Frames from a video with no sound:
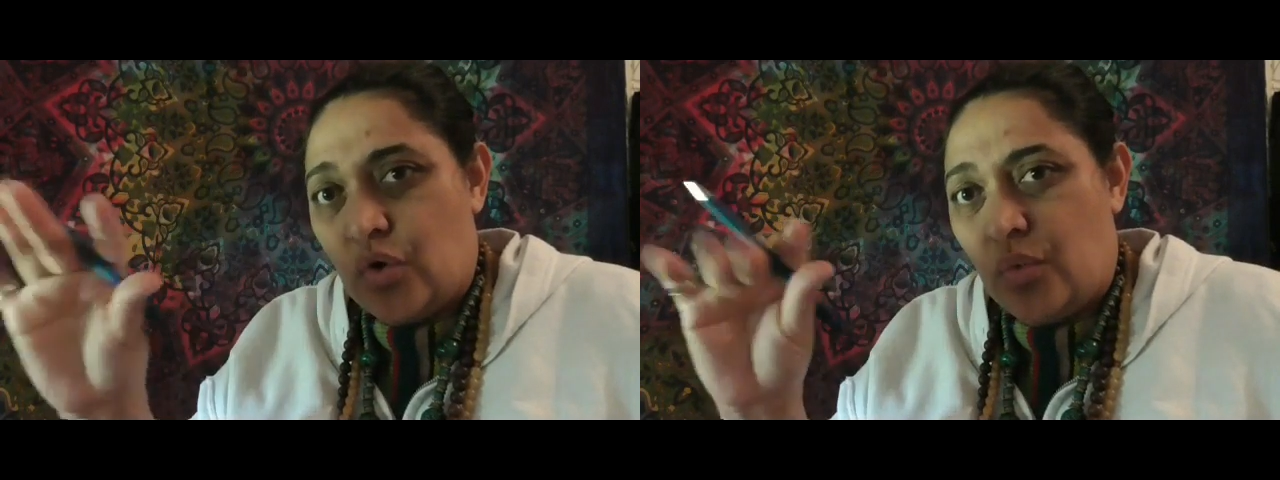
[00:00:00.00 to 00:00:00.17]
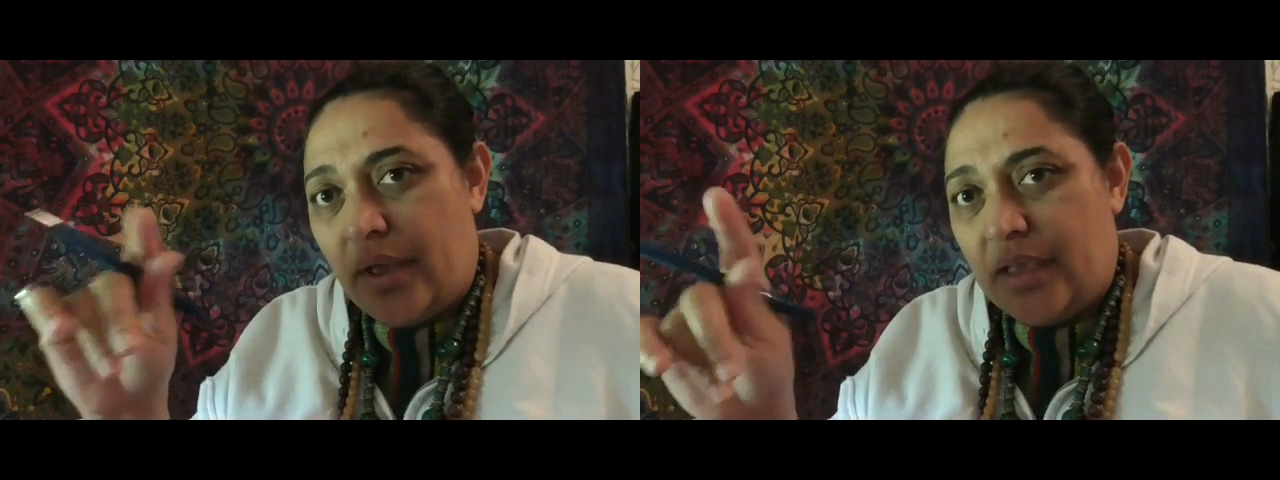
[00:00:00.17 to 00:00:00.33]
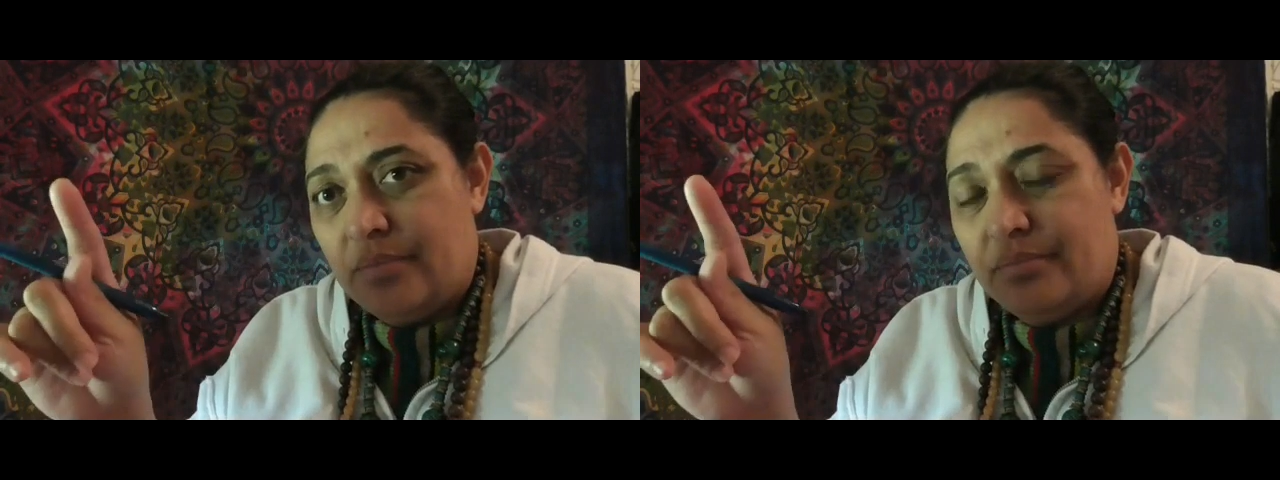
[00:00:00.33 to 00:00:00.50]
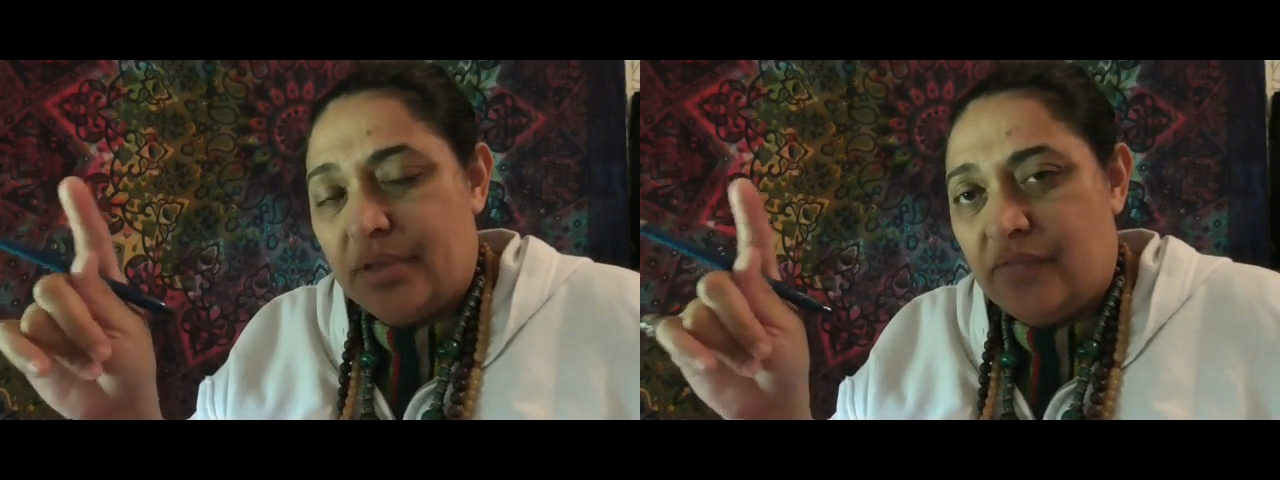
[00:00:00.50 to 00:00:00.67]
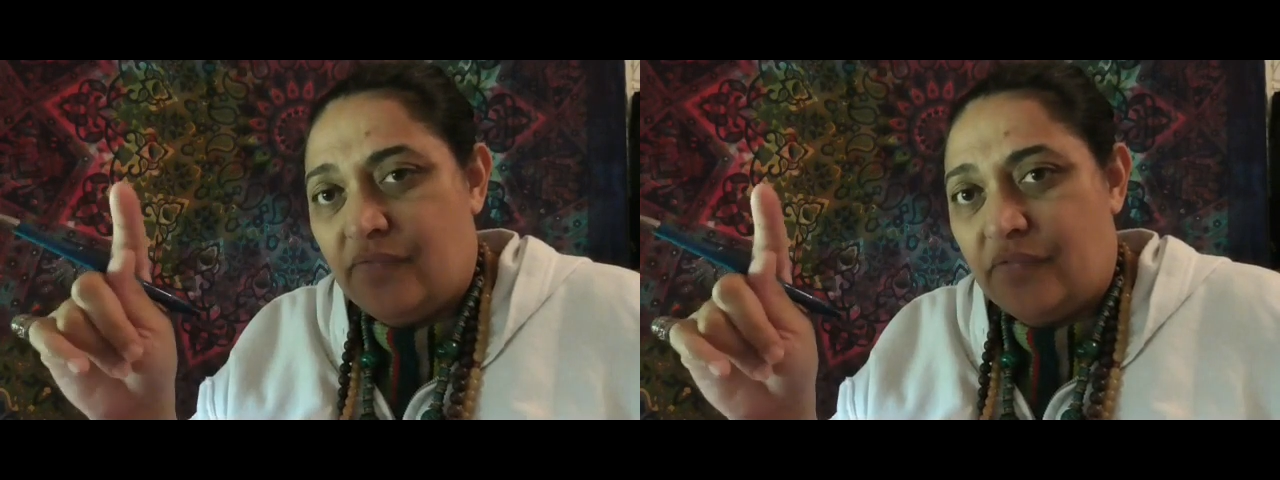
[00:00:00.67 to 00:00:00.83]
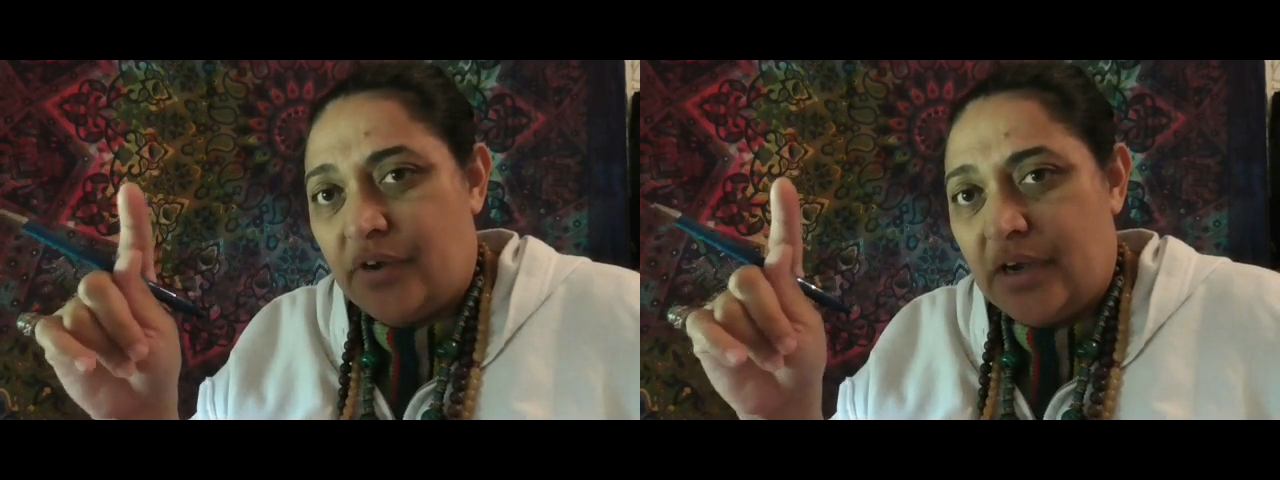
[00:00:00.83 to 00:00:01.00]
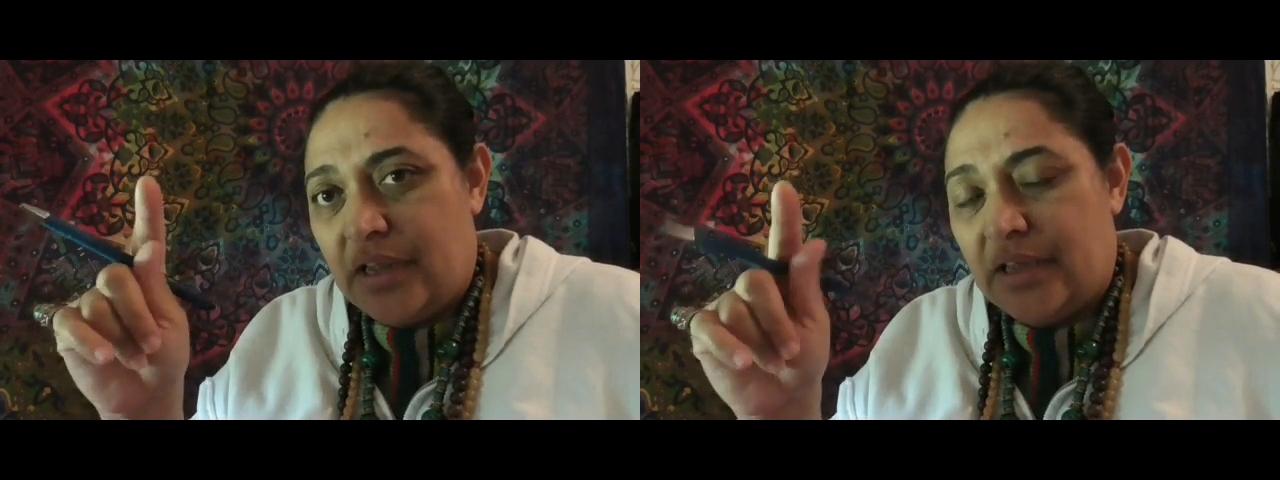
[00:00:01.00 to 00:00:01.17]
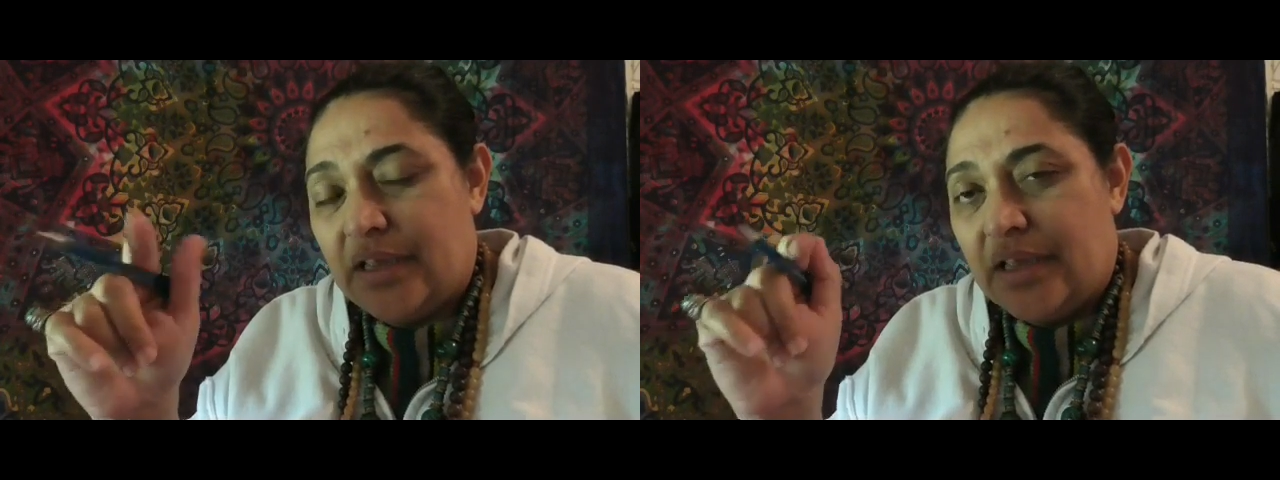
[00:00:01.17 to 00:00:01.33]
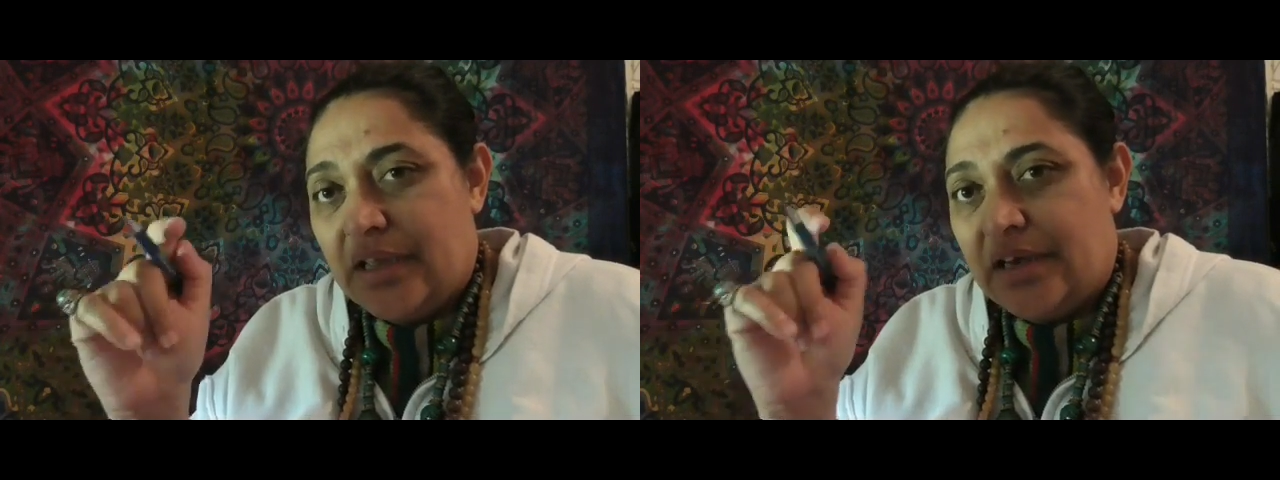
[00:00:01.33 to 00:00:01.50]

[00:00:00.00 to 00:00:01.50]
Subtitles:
away and be free.